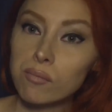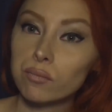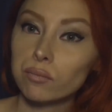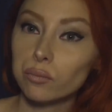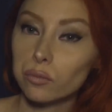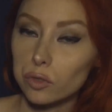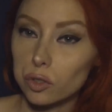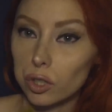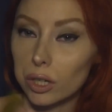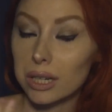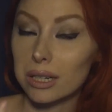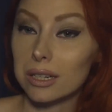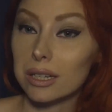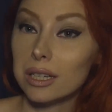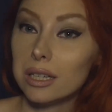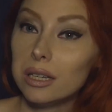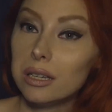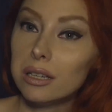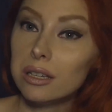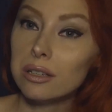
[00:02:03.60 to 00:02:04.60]
I'm trying to
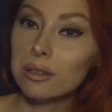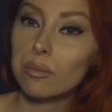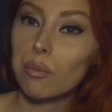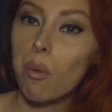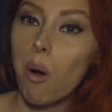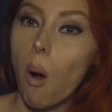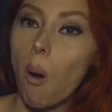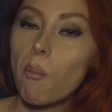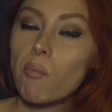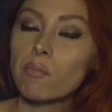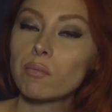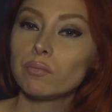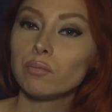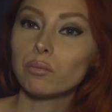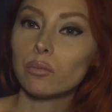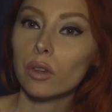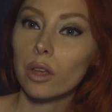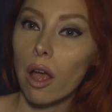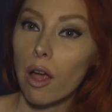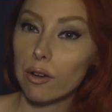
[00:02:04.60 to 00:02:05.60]
eat.
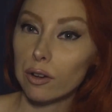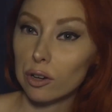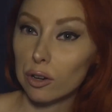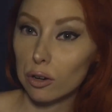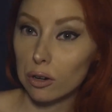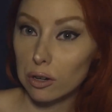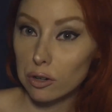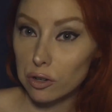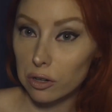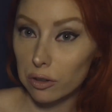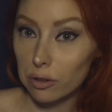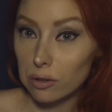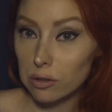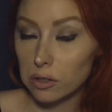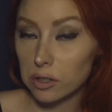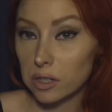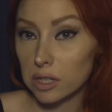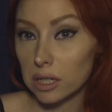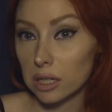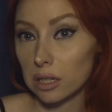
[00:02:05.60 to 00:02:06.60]
I encourage
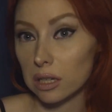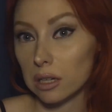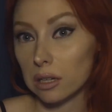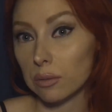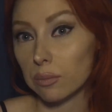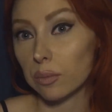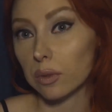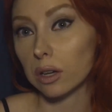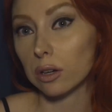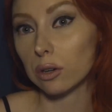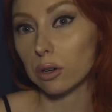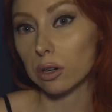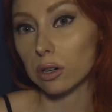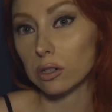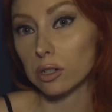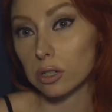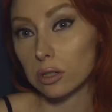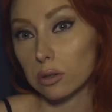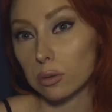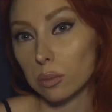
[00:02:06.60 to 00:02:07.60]
others to eat,
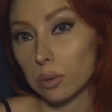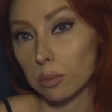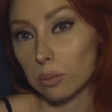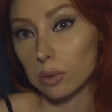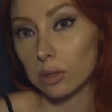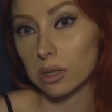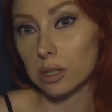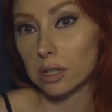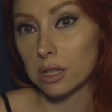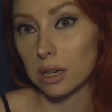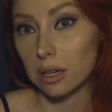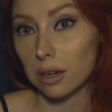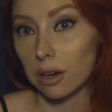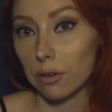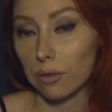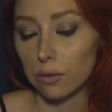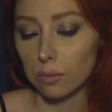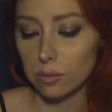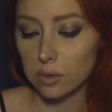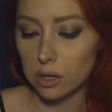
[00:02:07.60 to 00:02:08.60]
encourage other people to take care
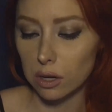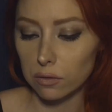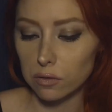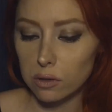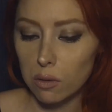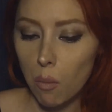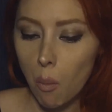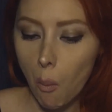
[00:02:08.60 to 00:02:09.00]
of themselves,